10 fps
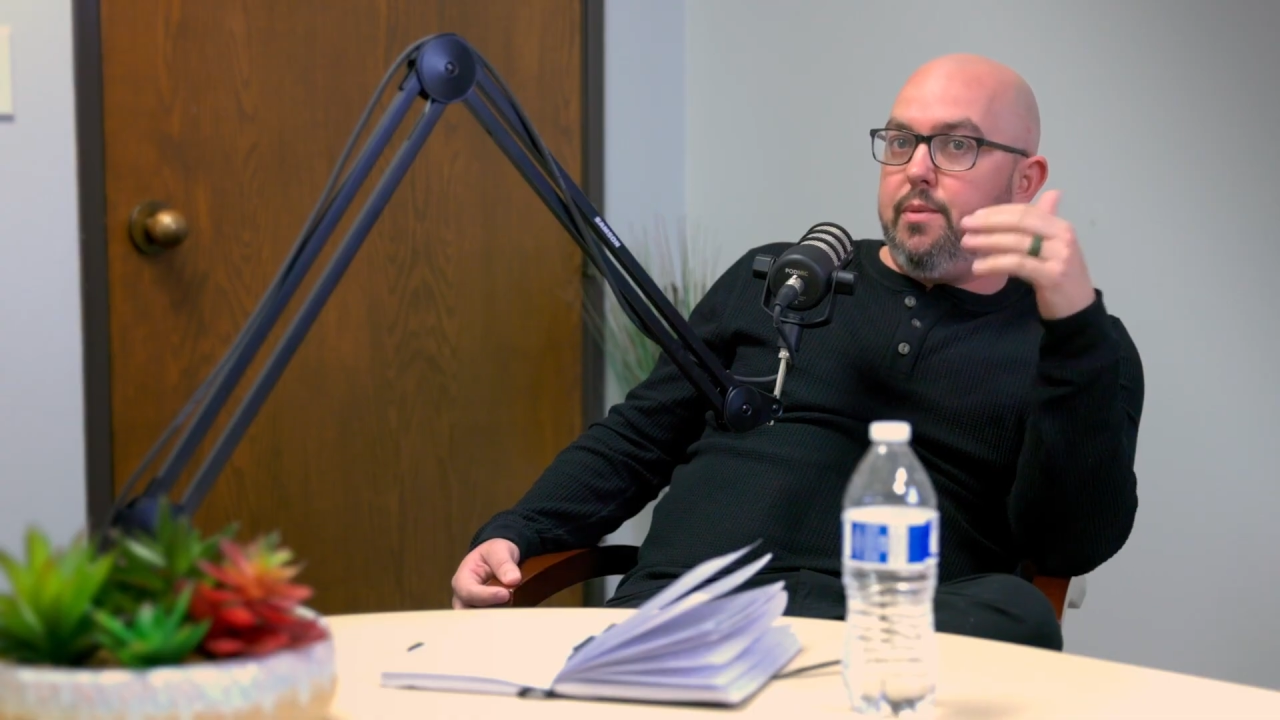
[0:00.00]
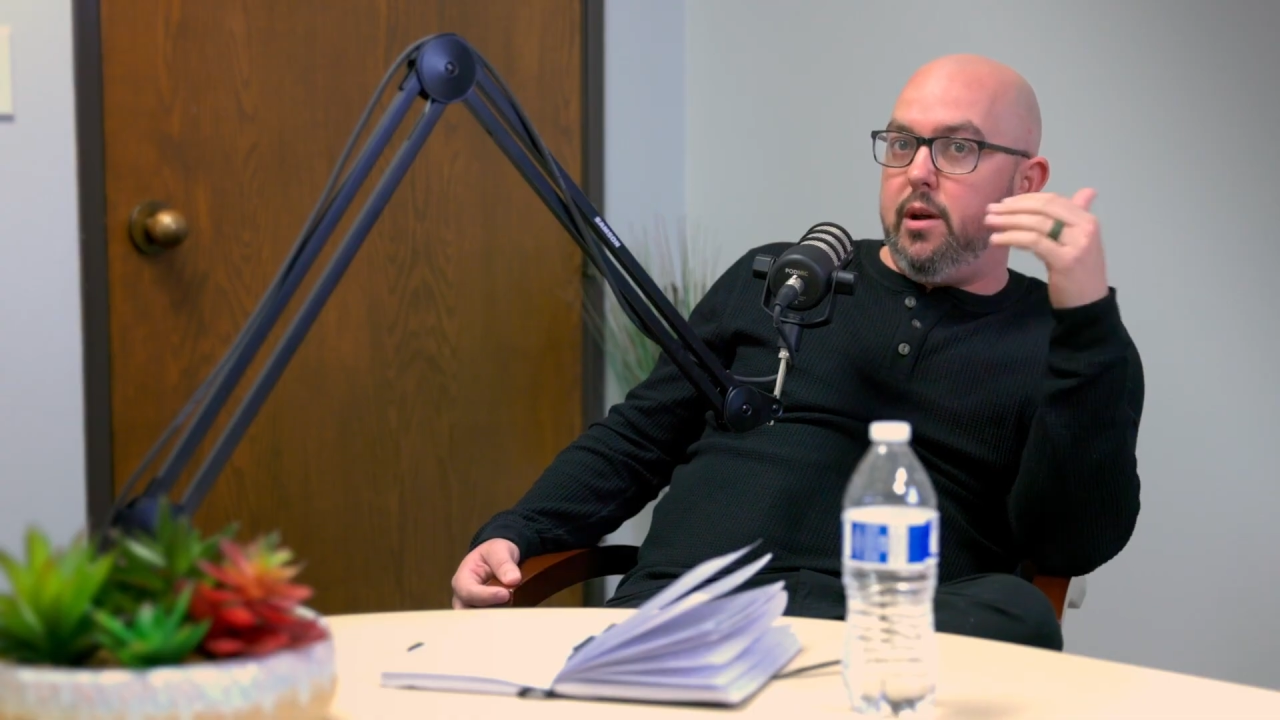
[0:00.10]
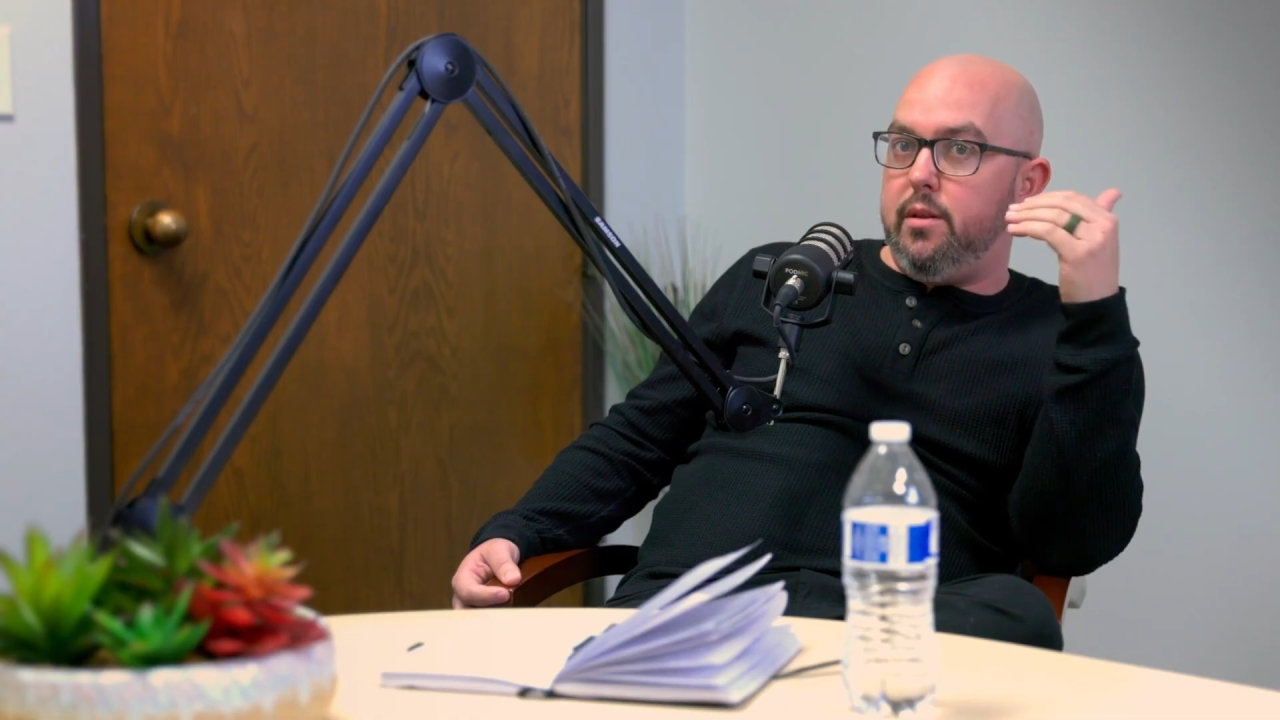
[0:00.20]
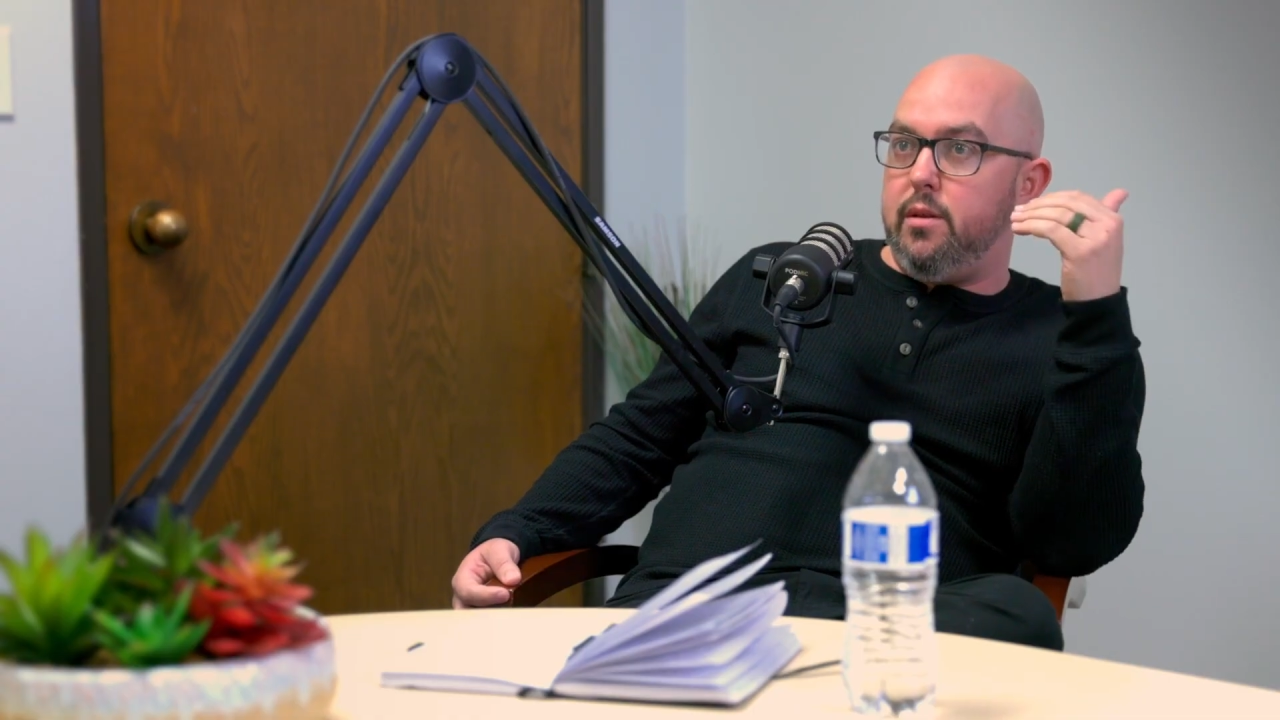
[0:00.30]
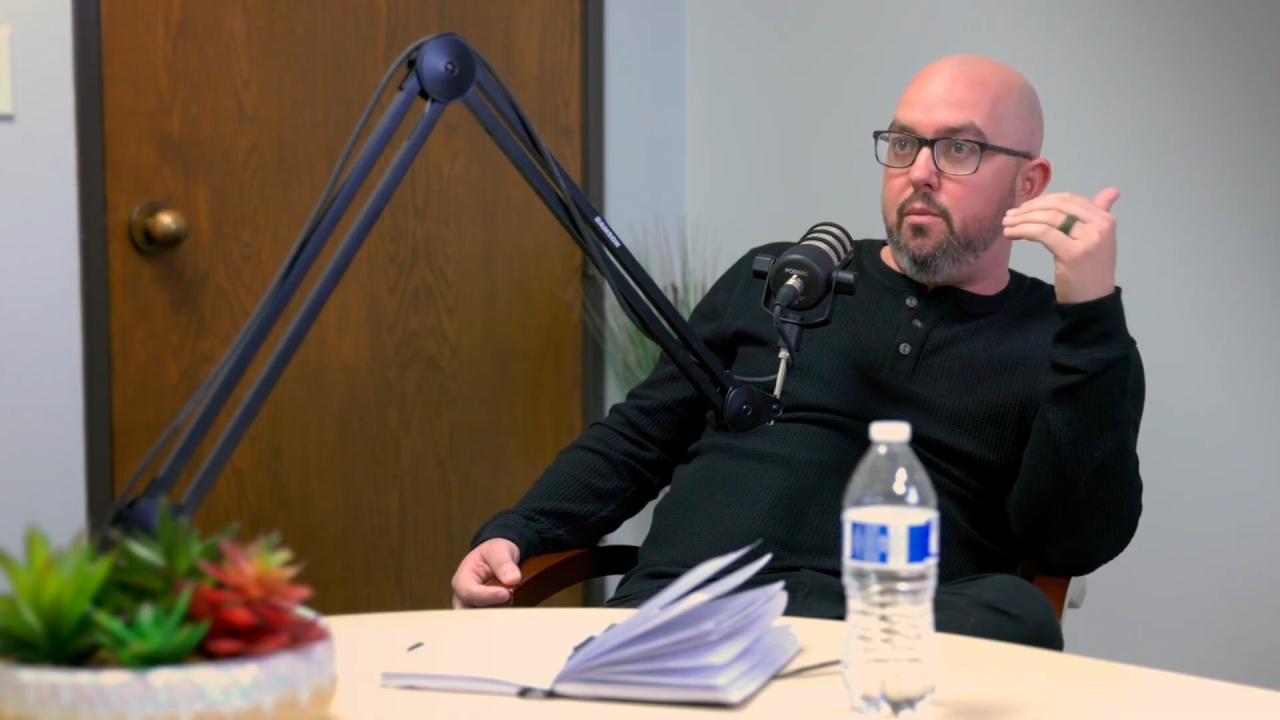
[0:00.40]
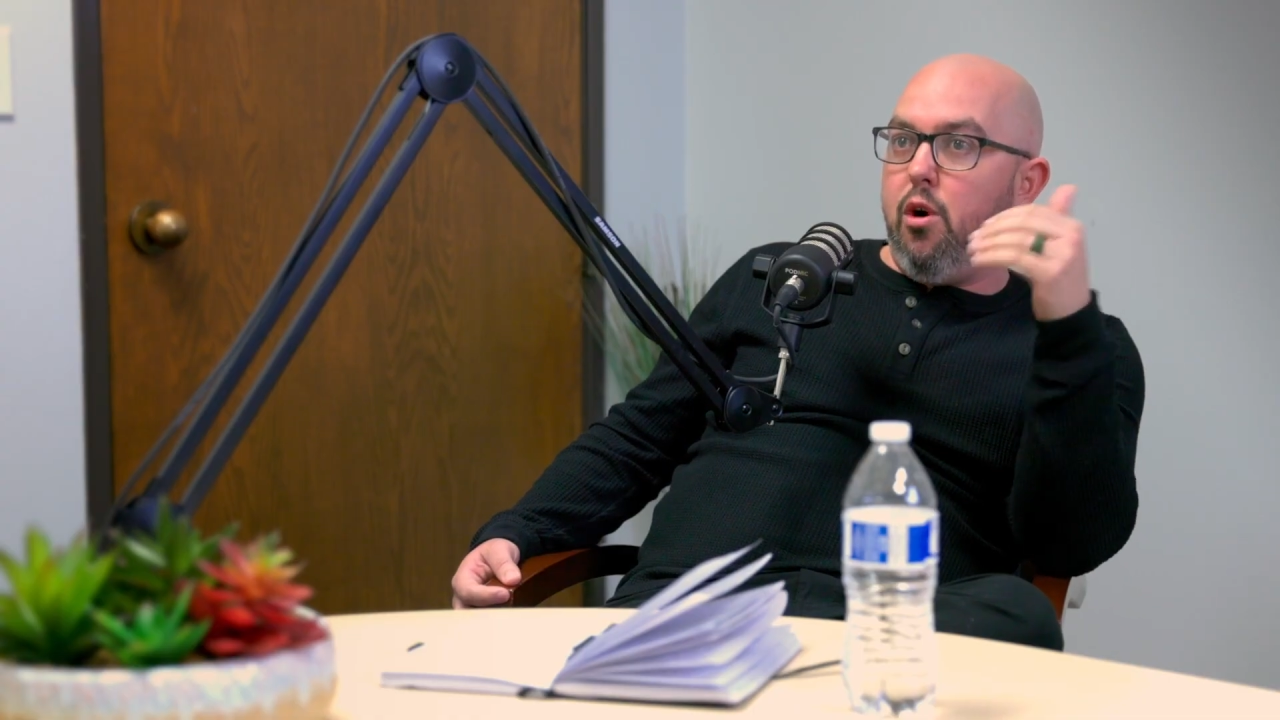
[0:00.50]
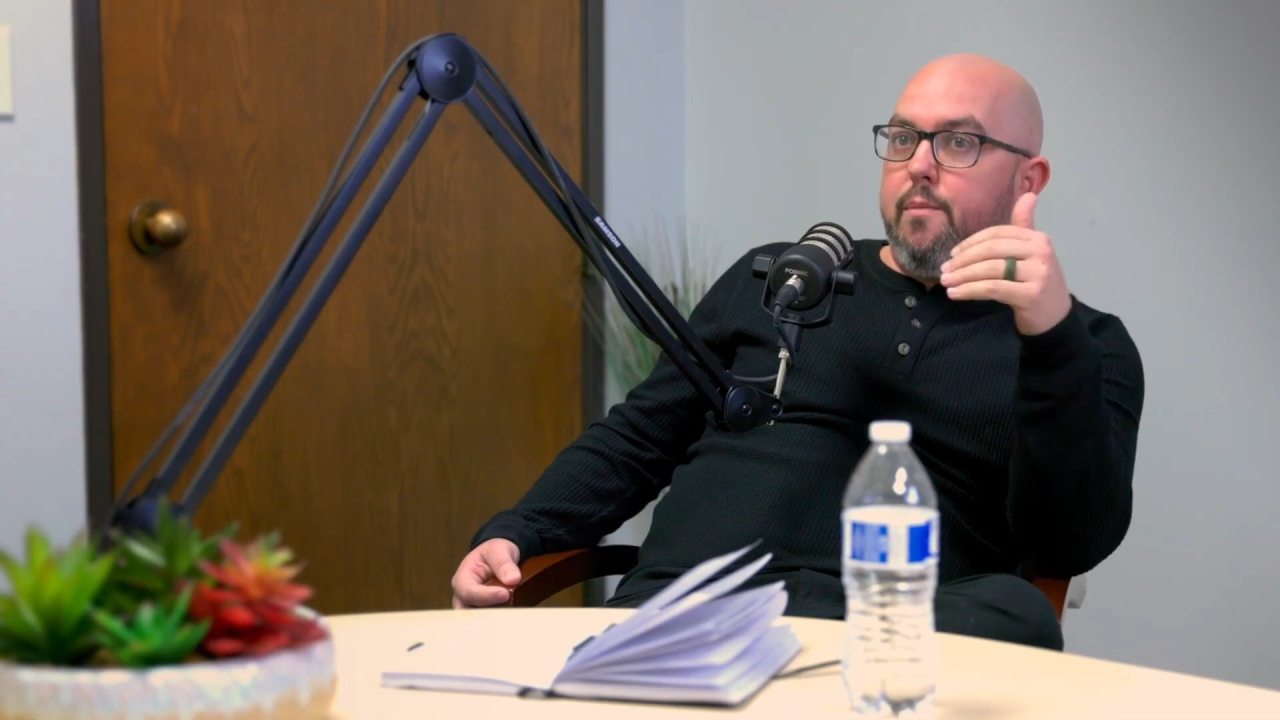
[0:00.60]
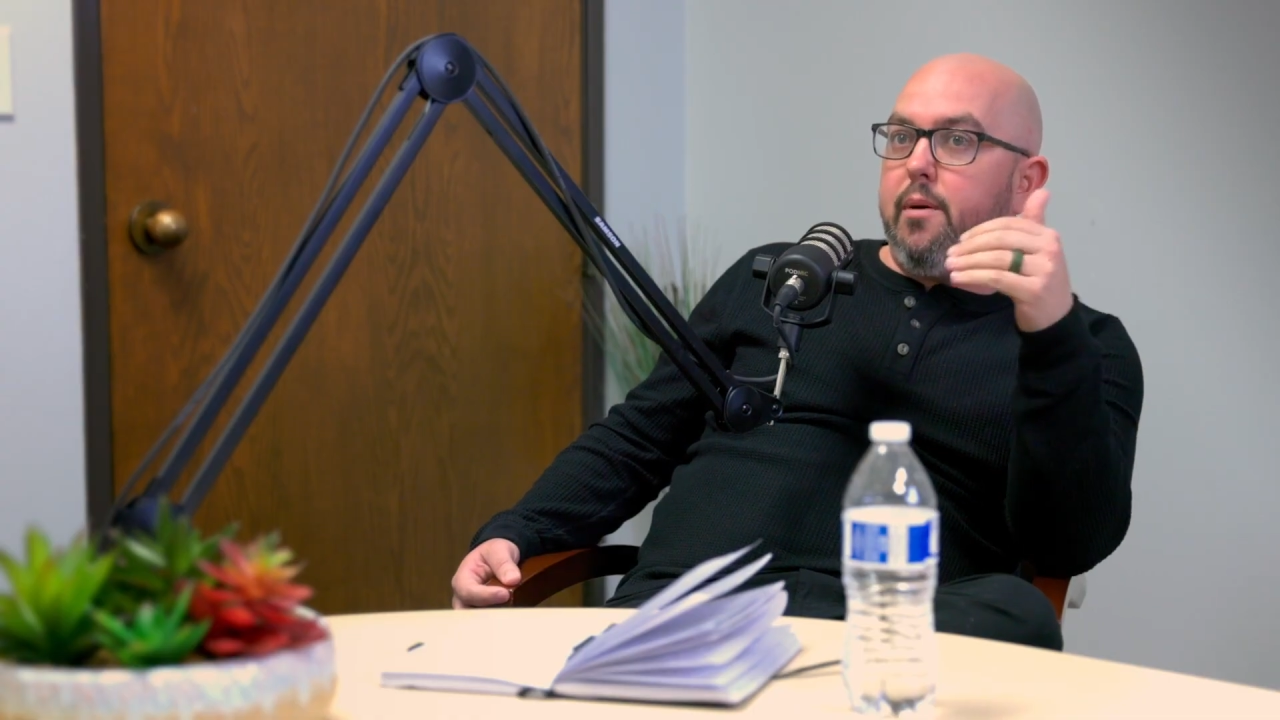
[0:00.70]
but the more